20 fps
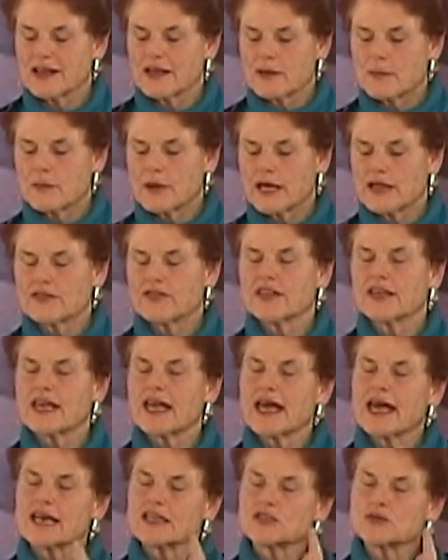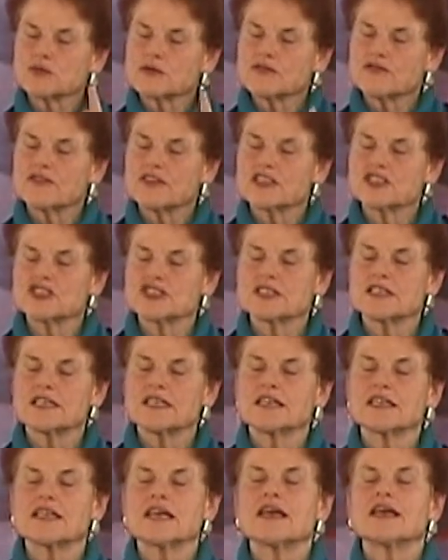But the actual
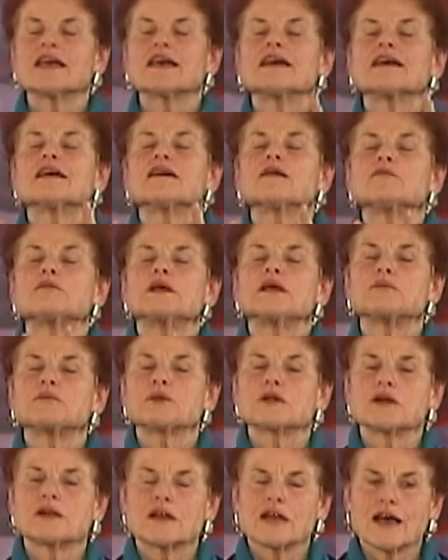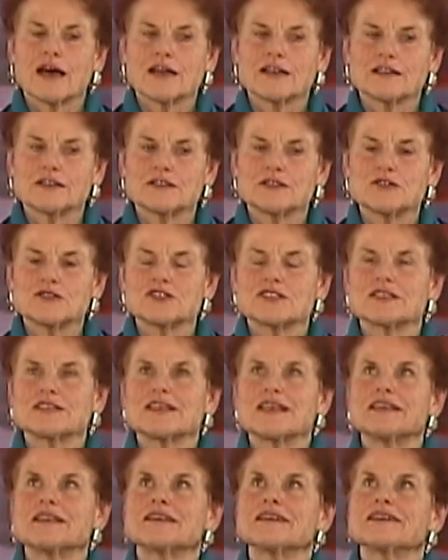visioning, people are not
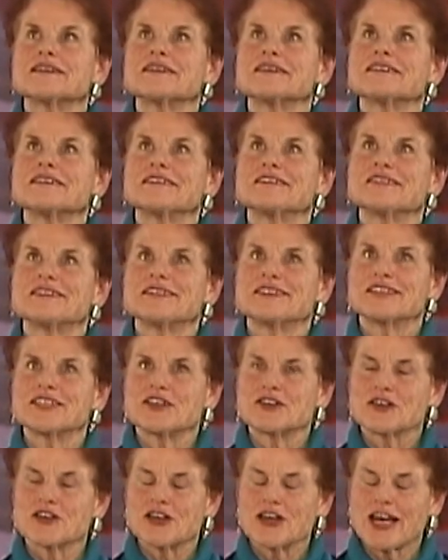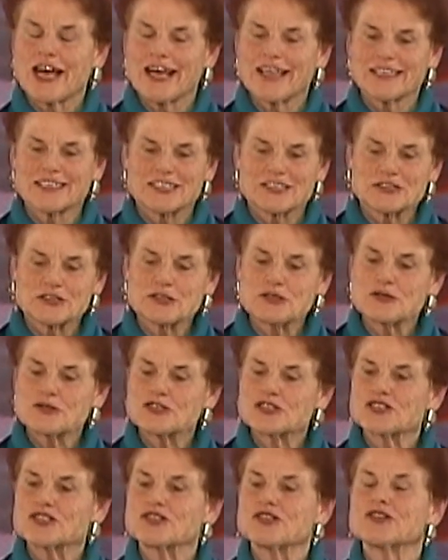hallucinating, they're not
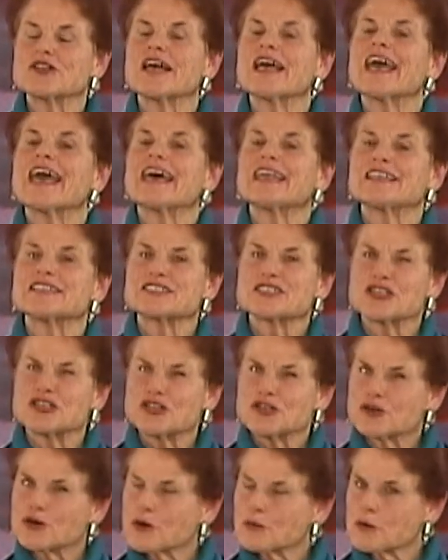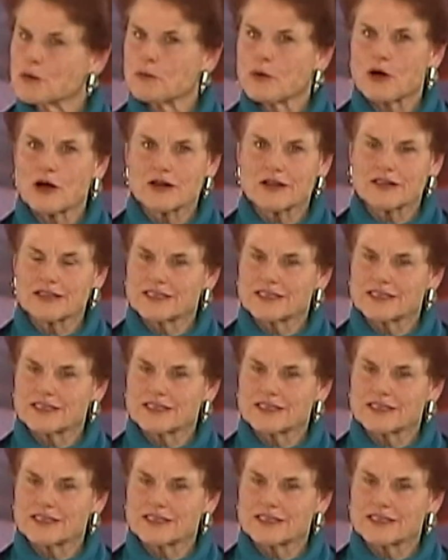delusional, and it's a normal part of the